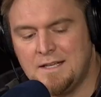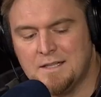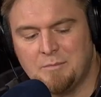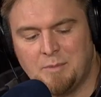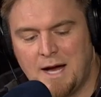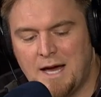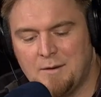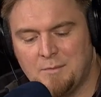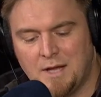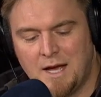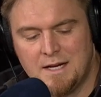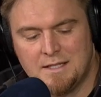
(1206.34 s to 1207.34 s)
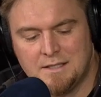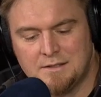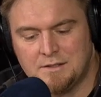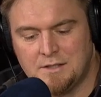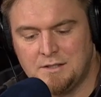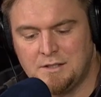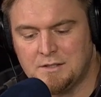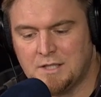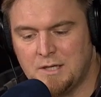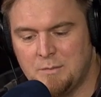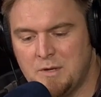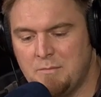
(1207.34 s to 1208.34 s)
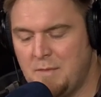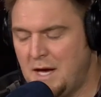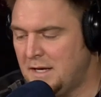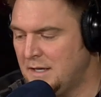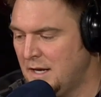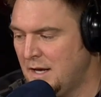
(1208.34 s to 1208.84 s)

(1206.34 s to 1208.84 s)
the bottom line is this is going to be met